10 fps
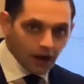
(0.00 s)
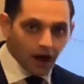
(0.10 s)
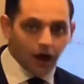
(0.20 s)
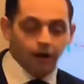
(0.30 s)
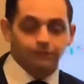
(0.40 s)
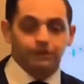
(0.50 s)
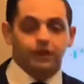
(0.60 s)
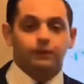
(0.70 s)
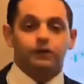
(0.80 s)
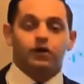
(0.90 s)

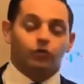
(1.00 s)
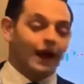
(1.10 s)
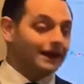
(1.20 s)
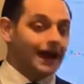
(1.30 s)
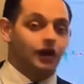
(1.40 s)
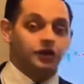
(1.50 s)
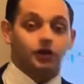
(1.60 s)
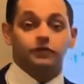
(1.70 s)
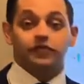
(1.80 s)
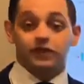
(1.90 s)
But right now,
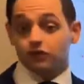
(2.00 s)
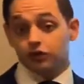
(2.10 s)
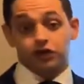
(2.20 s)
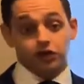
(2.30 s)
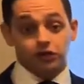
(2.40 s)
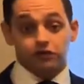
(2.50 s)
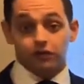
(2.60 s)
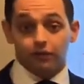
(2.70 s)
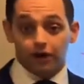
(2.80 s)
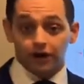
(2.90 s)
things are looking good for
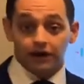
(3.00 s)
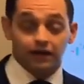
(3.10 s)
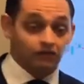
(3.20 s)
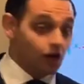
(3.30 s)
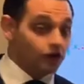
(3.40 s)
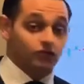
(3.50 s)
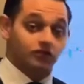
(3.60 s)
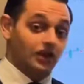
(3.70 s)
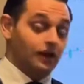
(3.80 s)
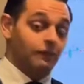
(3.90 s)
the market as long as we
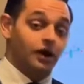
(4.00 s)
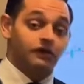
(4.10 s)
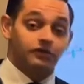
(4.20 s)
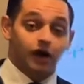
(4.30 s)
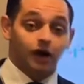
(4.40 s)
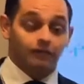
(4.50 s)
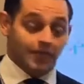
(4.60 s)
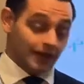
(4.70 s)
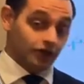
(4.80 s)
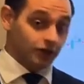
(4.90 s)
stay above
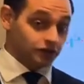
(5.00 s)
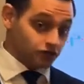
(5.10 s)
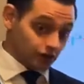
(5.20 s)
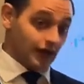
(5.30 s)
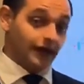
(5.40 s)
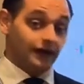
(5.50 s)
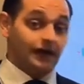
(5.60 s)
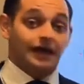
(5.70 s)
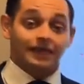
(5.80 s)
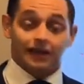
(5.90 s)
that current trend line
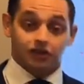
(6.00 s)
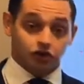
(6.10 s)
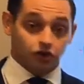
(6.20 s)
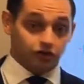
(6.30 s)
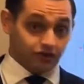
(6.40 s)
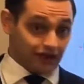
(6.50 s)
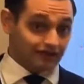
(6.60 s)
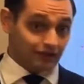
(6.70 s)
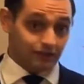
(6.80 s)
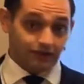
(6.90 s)
that I showed you for the
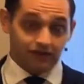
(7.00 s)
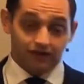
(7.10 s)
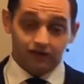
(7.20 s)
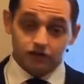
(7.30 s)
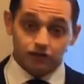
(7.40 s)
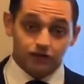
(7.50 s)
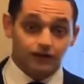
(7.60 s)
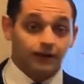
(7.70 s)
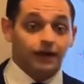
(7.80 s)
S&P 500.